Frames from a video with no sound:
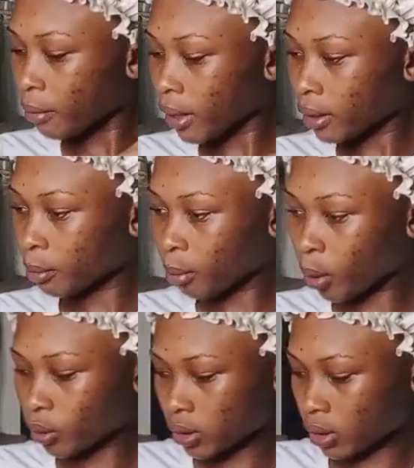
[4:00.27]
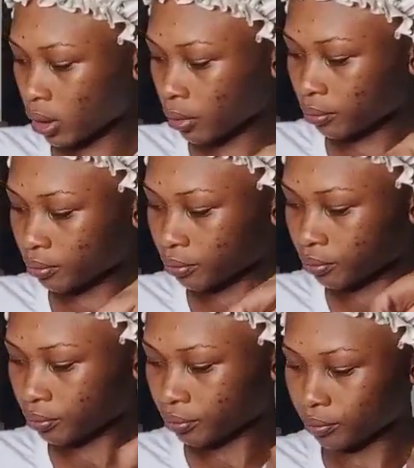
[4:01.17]
Mariposa.
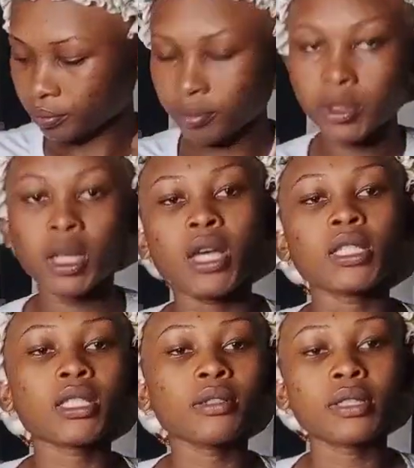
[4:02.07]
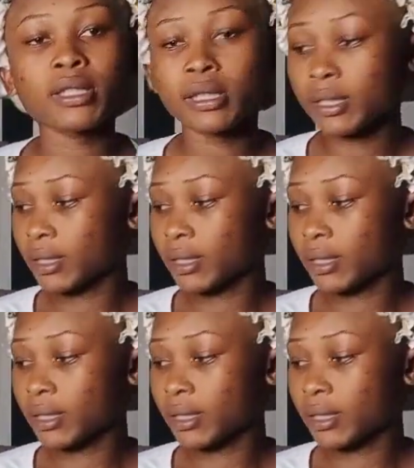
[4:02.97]
So this is